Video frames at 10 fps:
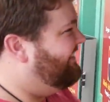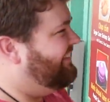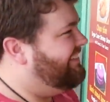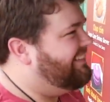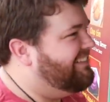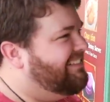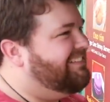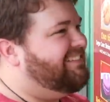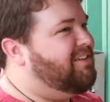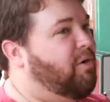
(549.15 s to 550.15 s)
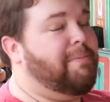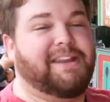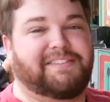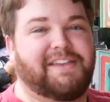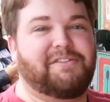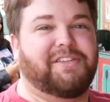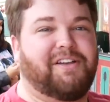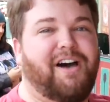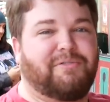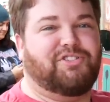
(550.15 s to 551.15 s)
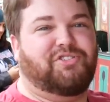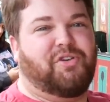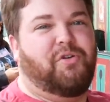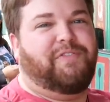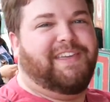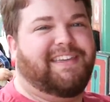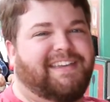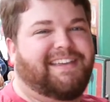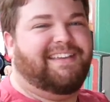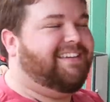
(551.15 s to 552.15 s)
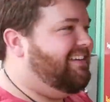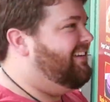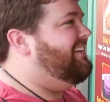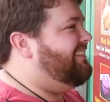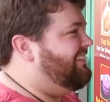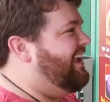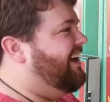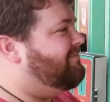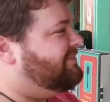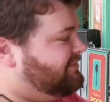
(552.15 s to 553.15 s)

well, I mean, it's you and the dog. We should do Goofy. We should do Goofy. Yeah.